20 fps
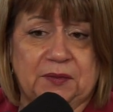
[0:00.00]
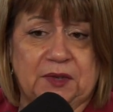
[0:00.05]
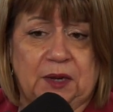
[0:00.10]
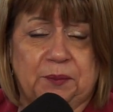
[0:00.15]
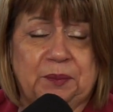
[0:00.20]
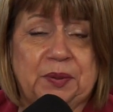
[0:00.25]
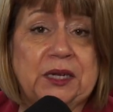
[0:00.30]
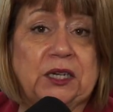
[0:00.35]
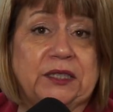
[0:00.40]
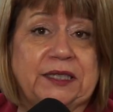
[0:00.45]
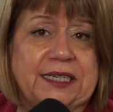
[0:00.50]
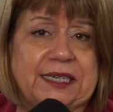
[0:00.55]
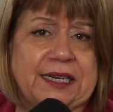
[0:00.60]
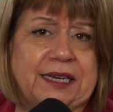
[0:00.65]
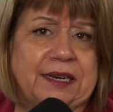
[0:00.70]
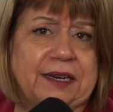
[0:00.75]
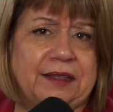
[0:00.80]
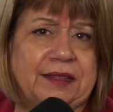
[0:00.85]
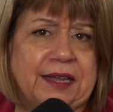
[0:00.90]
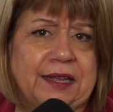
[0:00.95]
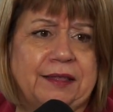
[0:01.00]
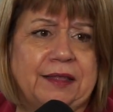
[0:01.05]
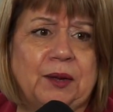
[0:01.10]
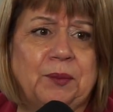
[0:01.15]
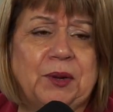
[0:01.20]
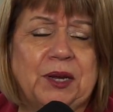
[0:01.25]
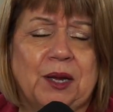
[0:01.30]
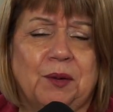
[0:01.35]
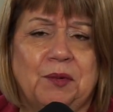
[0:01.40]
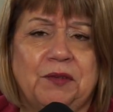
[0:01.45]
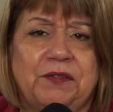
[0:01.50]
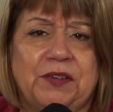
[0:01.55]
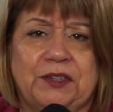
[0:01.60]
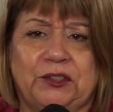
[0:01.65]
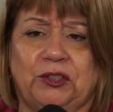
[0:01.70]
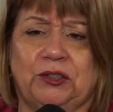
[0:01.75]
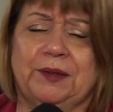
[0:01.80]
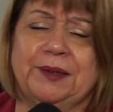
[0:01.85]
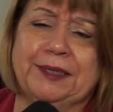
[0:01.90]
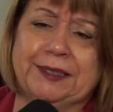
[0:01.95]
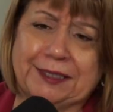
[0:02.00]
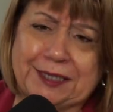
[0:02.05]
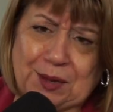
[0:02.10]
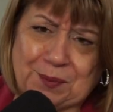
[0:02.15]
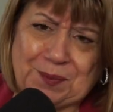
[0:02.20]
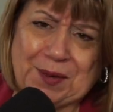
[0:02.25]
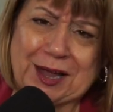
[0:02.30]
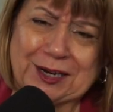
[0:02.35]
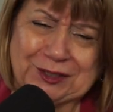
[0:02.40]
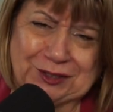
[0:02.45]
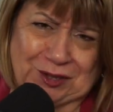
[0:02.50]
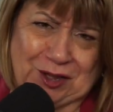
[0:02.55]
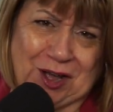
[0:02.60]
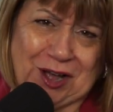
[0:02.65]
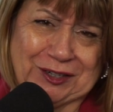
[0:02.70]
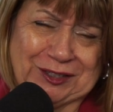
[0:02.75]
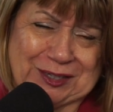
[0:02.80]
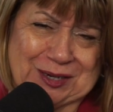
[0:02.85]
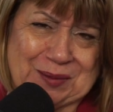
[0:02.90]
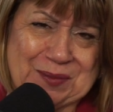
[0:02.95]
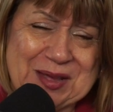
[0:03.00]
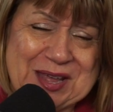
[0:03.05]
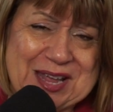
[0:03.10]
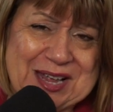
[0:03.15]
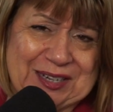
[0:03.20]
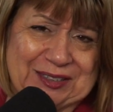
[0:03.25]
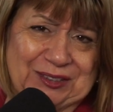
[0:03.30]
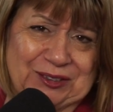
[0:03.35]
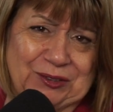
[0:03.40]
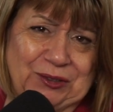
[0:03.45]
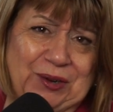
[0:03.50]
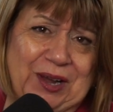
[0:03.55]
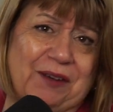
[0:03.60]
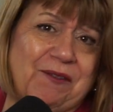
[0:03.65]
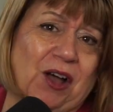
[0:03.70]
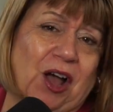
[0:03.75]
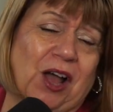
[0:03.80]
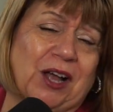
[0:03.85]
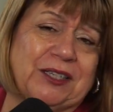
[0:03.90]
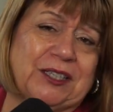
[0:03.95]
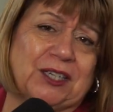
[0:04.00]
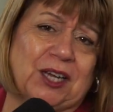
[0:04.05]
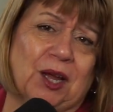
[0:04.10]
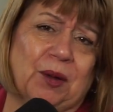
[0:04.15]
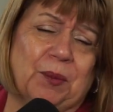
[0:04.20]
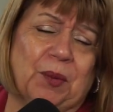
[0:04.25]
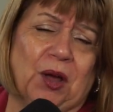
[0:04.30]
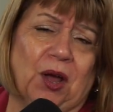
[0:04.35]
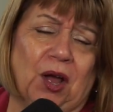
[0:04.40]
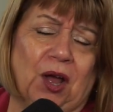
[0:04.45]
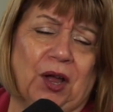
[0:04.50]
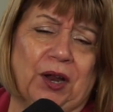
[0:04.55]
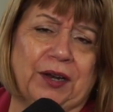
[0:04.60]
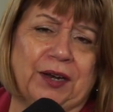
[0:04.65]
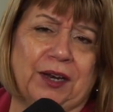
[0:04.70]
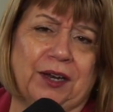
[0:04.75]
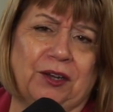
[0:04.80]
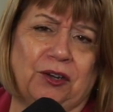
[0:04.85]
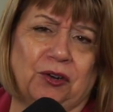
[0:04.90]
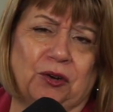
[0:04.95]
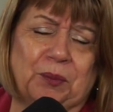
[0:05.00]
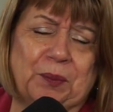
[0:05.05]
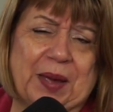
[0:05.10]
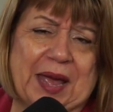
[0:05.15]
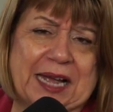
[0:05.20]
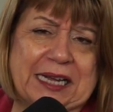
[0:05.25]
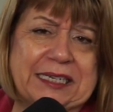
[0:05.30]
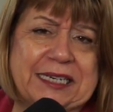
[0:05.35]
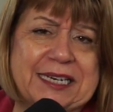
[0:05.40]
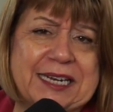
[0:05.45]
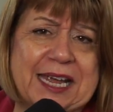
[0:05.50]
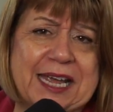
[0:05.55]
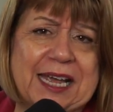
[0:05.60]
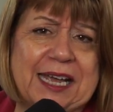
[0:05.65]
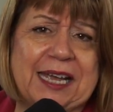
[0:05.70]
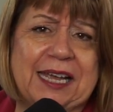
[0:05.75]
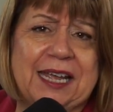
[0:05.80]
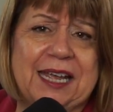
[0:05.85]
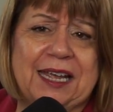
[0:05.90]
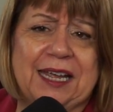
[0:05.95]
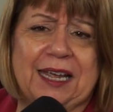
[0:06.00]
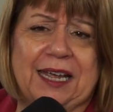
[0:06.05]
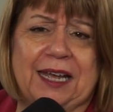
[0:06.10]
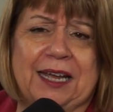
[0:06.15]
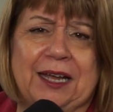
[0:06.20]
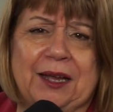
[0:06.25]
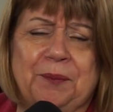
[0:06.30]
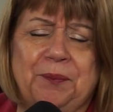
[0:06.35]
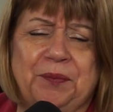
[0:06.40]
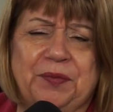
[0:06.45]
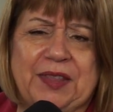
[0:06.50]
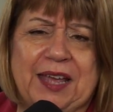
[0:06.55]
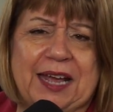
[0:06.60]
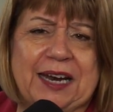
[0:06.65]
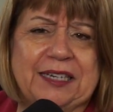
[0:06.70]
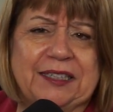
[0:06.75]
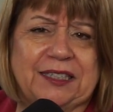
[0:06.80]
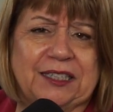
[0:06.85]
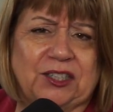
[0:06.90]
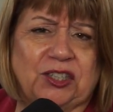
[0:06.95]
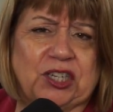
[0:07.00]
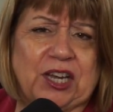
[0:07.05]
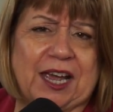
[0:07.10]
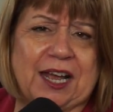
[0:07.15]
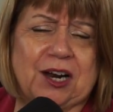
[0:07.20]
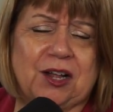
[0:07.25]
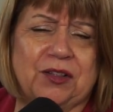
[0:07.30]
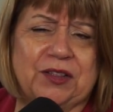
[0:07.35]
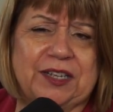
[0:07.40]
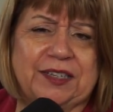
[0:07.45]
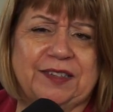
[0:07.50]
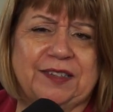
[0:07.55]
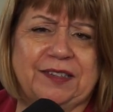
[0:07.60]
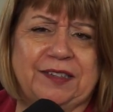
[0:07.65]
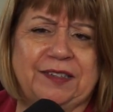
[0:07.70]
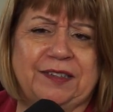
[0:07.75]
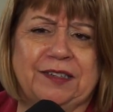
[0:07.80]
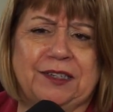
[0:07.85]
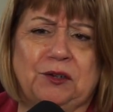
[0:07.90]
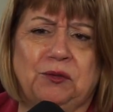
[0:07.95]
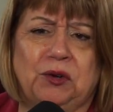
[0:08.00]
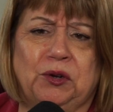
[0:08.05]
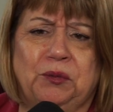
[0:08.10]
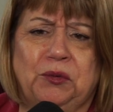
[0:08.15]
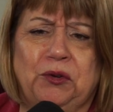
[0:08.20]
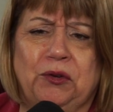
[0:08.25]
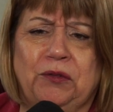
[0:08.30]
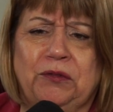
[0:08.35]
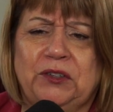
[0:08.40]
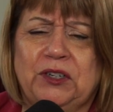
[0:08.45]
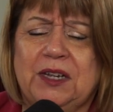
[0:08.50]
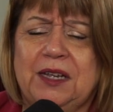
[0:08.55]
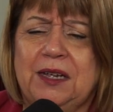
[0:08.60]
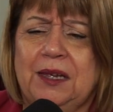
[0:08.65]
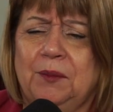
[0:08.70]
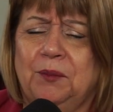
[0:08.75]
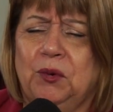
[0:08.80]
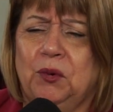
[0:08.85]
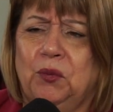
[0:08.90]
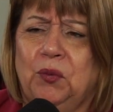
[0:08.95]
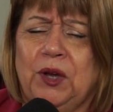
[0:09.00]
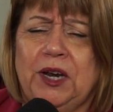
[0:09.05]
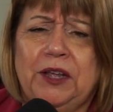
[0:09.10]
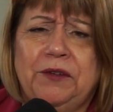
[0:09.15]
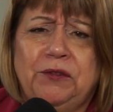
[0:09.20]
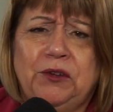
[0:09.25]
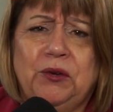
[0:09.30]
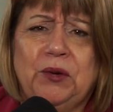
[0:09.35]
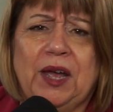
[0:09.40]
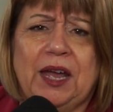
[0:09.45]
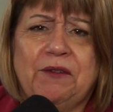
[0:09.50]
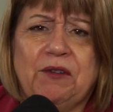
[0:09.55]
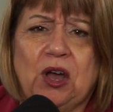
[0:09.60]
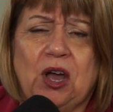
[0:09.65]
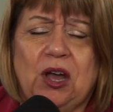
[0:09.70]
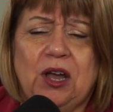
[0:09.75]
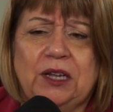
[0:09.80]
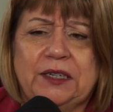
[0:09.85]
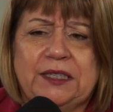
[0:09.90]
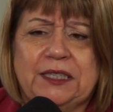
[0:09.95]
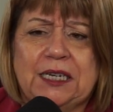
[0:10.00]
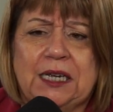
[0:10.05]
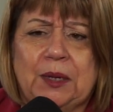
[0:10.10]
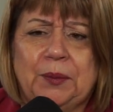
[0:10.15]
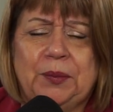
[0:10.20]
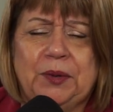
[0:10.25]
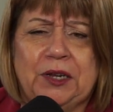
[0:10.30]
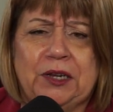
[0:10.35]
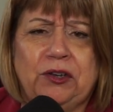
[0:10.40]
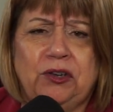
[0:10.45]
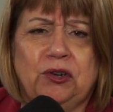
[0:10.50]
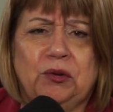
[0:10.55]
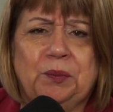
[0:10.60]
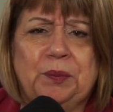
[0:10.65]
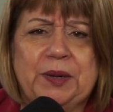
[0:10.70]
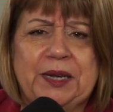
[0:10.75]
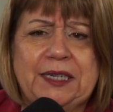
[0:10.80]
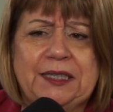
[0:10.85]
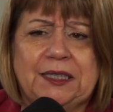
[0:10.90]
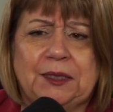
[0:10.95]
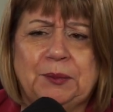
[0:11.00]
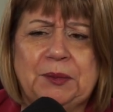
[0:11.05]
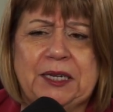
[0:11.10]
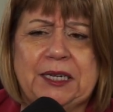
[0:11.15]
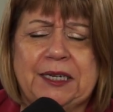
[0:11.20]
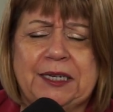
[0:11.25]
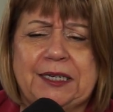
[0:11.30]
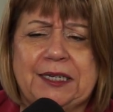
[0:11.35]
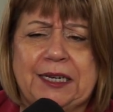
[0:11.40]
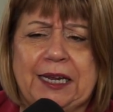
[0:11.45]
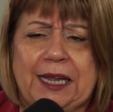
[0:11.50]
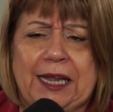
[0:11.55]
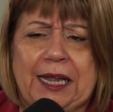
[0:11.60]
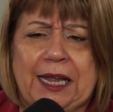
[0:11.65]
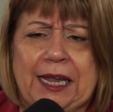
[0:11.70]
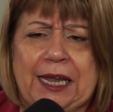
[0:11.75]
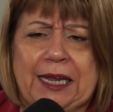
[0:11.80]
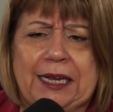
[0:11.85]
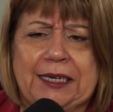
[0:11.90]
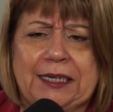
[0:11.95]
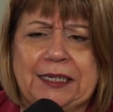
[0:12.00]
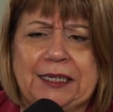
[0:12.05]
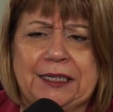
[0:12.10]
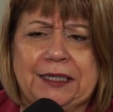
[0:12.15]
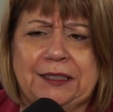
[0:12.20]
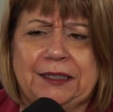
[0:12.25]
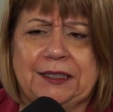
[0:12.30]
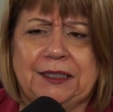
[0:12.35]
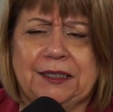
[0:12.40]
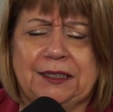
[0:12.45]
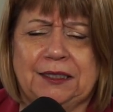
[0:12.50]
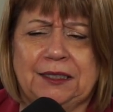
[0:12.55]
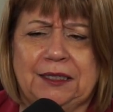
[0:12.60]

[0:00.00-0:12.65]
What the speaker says: built in, then they become a fixture. Let's get back to the hot tub. So you have a hot tub on your back deck. That is a chattel that's easily removed. But what if you have a hot tub in your basement and it's